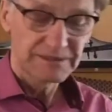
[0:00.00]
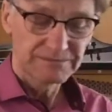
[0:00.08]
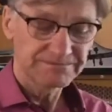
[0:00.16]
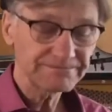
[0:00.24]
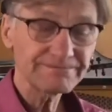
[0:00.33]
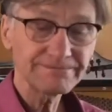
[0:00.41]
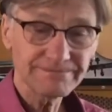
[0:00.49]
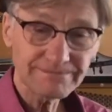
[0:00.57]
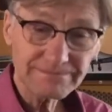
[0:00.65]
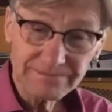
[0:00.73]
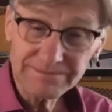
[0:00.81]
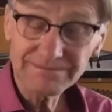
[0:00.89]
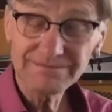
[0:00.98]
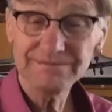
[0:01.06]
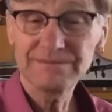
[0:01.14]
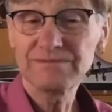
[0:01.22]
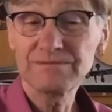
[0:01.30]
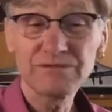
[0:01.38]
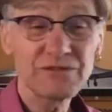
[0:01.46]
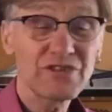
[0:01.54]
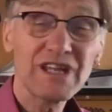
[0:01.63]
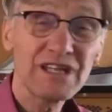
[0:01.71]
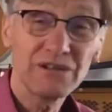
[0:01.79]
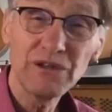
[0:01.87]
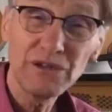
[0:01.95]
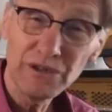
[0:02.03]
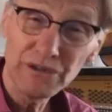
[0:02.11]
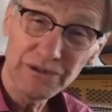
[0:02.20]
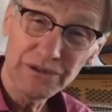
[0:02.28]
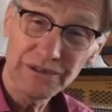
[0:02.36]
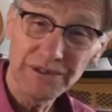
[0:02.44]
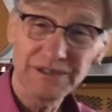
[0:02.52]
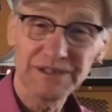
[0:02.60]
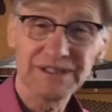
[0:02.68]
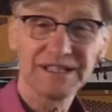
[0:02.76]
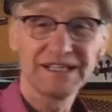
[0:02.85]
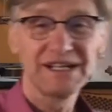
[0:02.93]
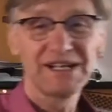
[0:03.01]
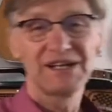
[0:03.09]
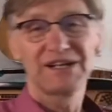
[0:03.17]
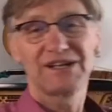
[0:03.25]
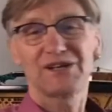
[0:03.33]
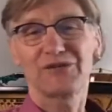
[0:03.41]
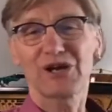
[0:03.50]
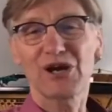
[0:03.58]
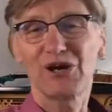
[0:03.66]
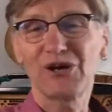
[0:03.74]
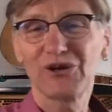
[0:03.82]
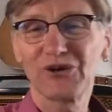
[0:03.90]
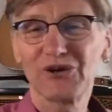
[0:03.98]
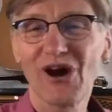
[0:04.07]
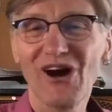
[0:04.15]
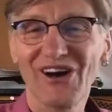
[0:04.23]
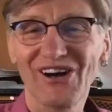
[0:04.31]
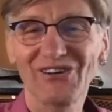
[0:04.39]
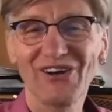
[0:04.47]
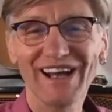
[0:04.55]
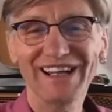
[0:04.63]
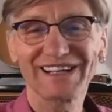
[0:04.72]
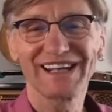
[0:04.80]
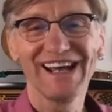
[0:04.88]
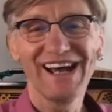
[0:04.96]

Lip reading: who? Then who? There we go. All right.